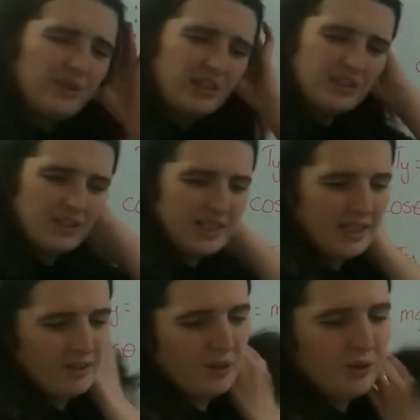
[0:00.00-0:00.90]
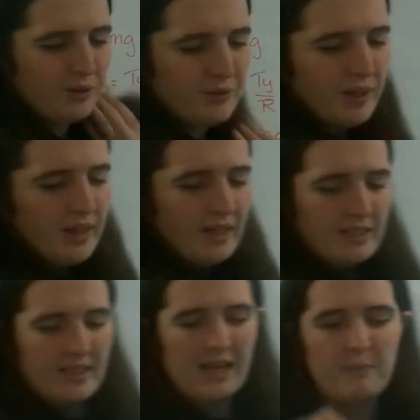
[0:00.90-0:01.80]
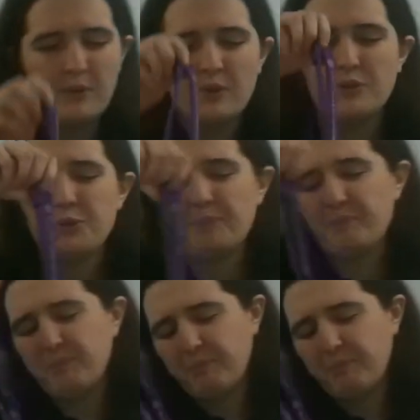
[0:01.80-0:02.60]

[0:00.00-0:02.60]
this idea of saying, because